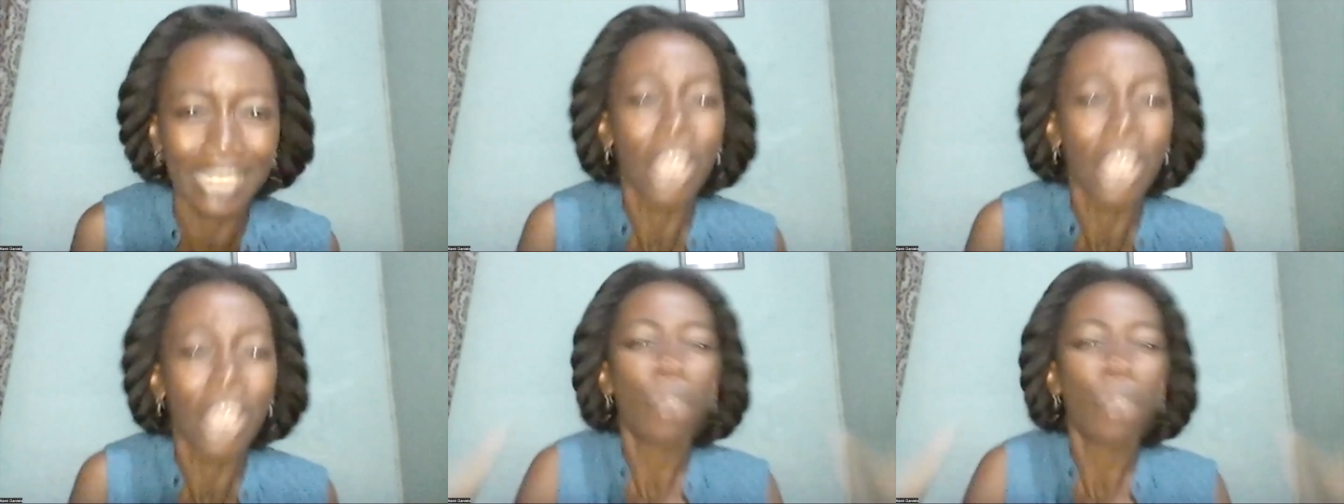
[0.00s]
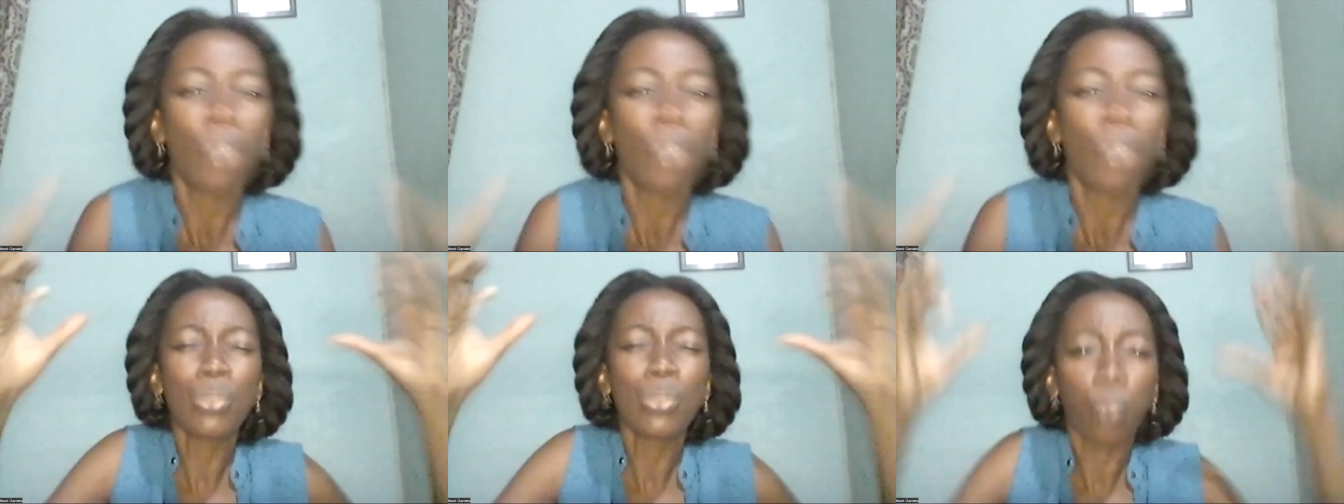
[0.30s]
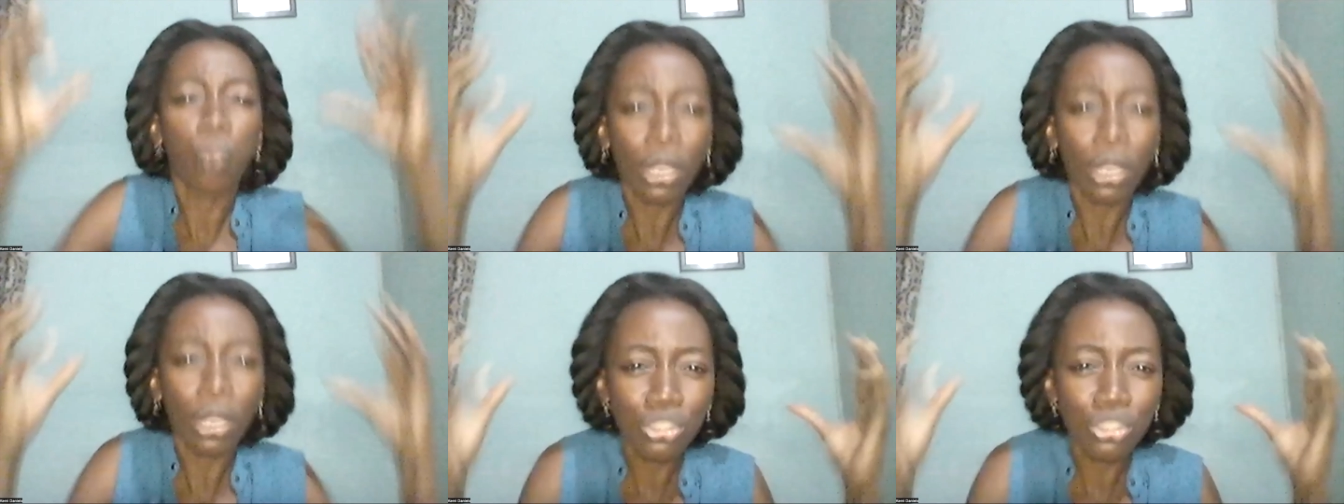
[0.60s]
We
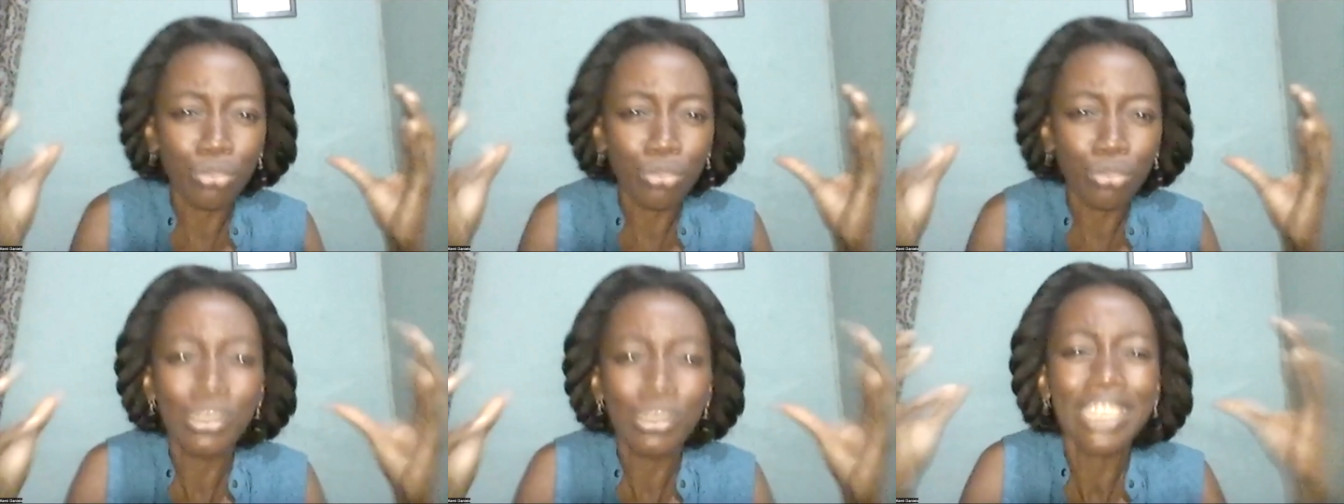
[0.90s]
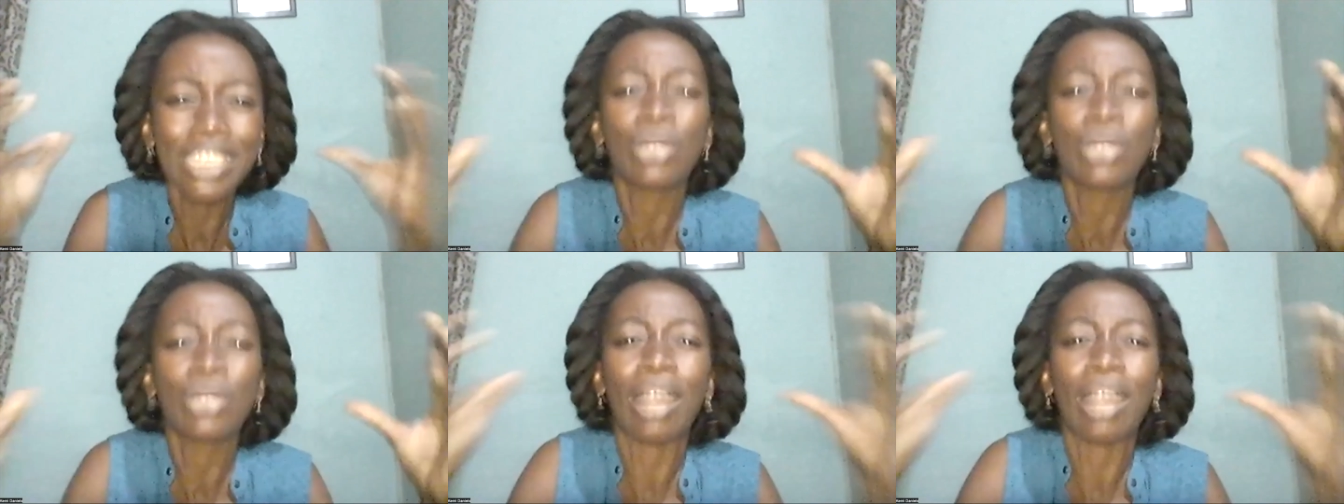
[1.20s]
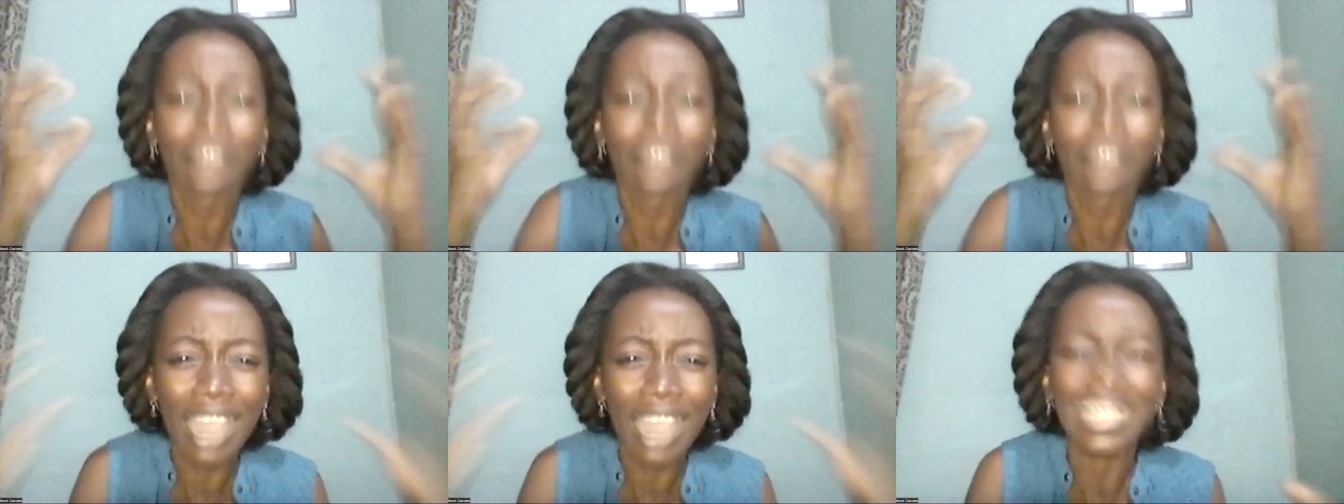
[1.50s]
want, we need to
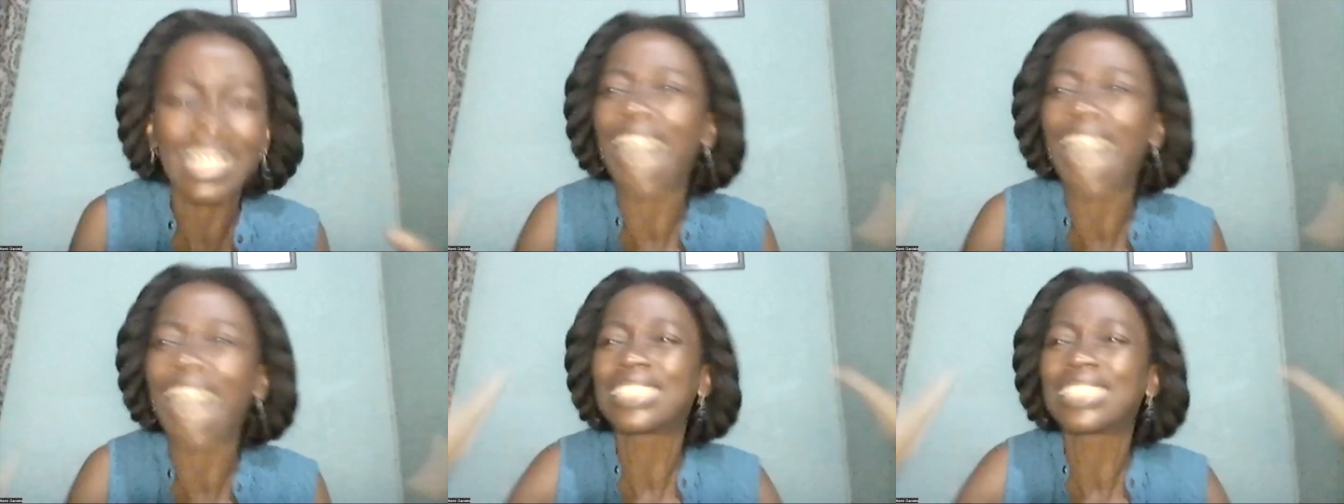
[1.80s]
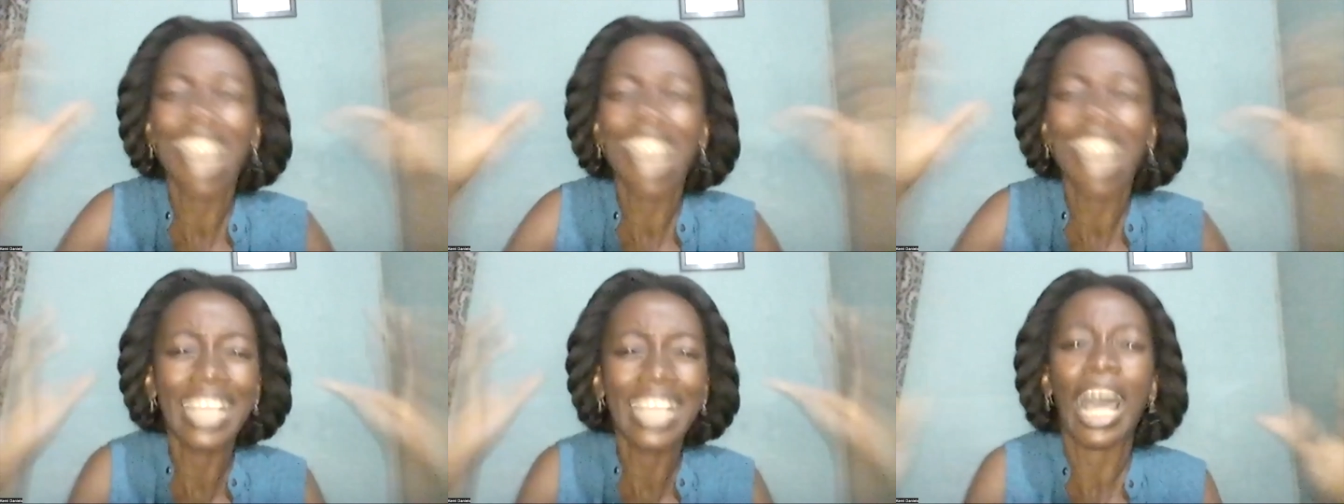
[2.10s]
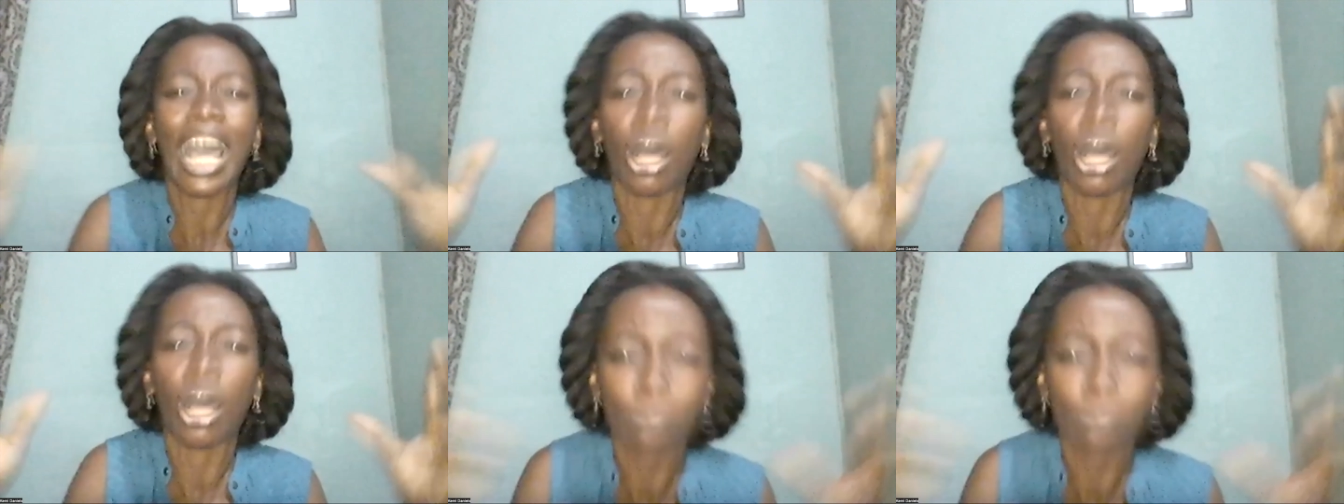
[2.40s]
arise and take
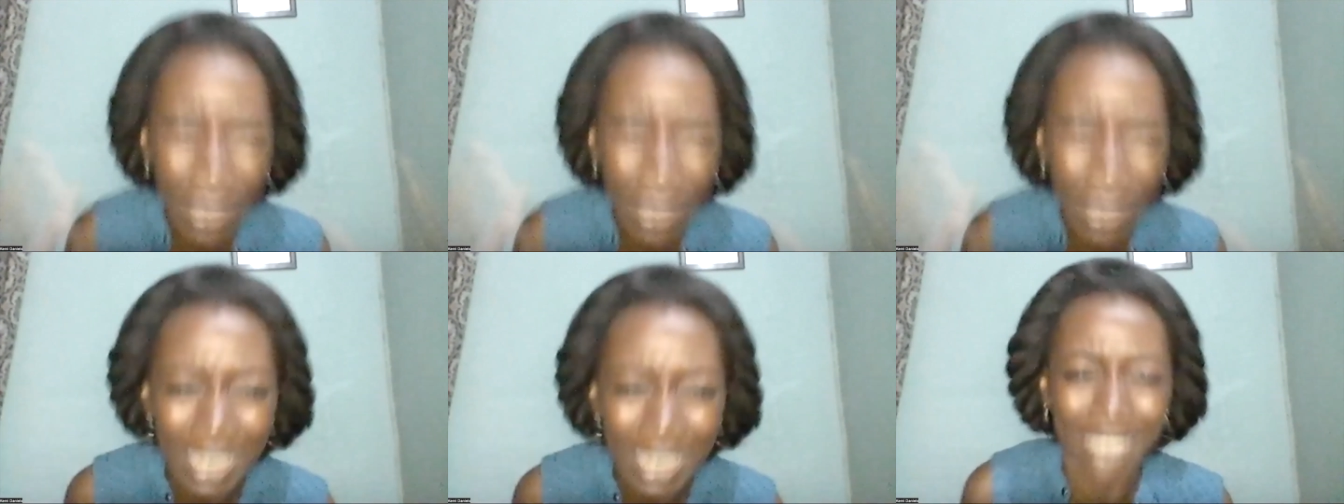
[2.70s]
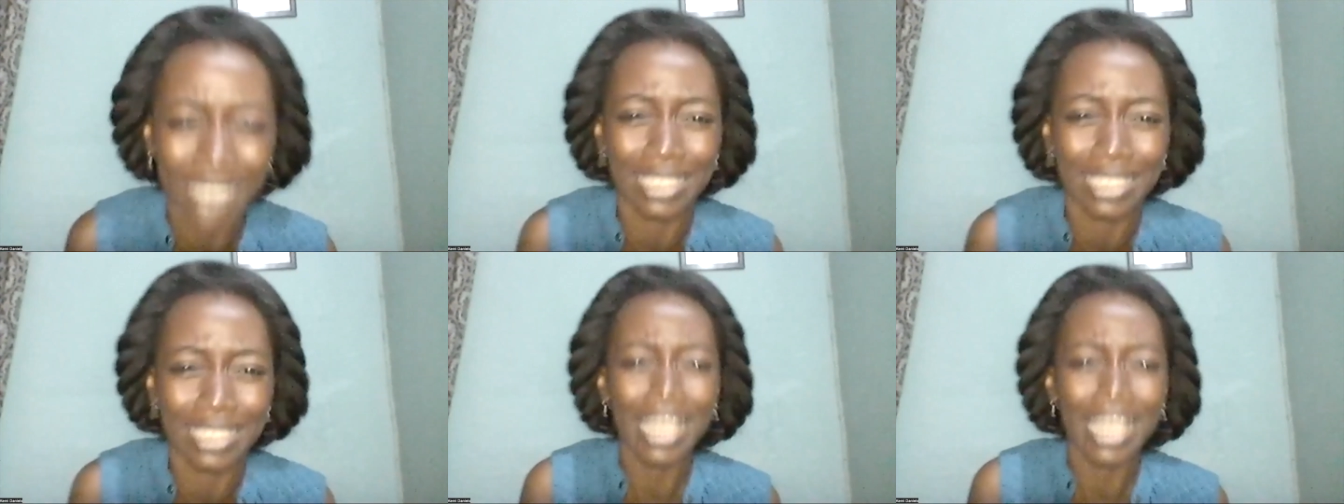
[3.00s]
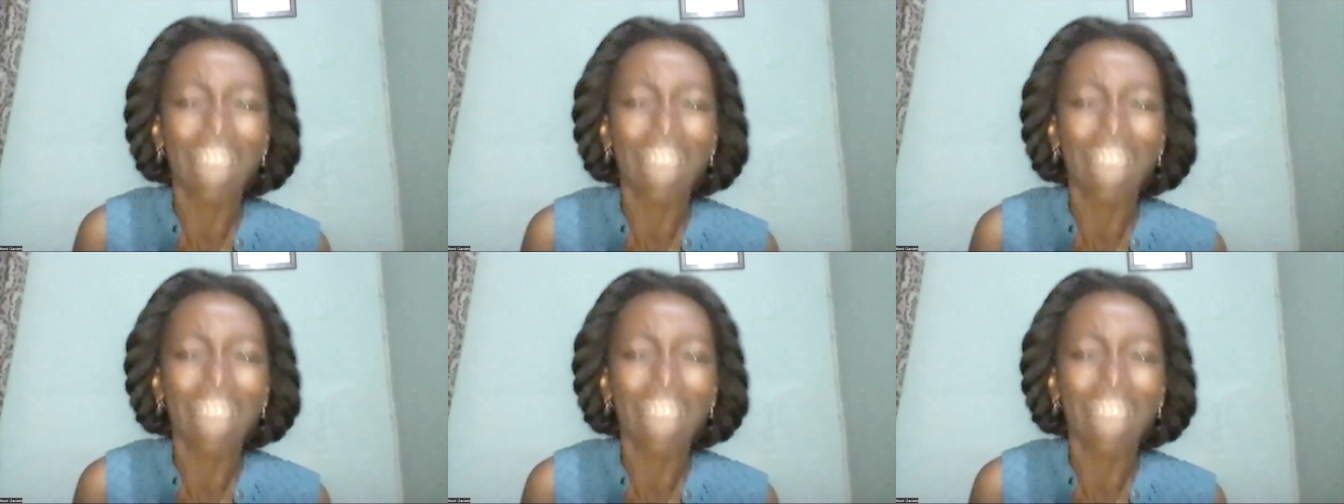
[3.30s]
our place.